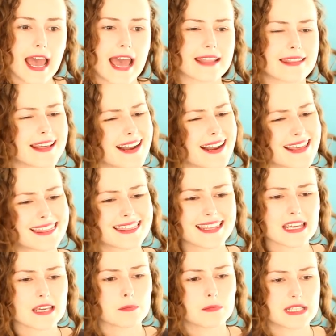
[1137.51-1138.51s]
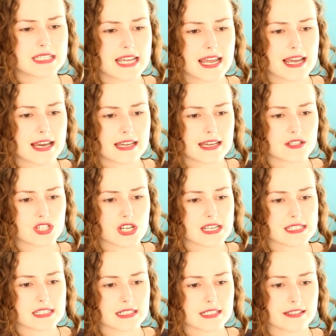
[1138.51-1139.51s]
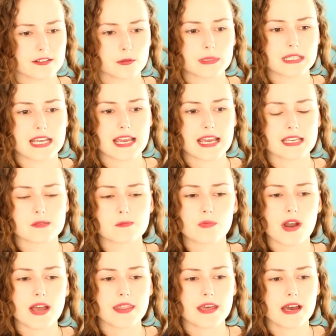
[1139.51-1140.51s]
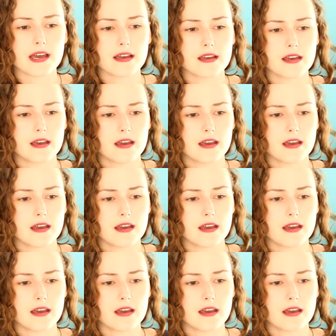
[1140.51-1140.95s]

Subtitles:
And then I think Medea and Jason kill Medea's brother.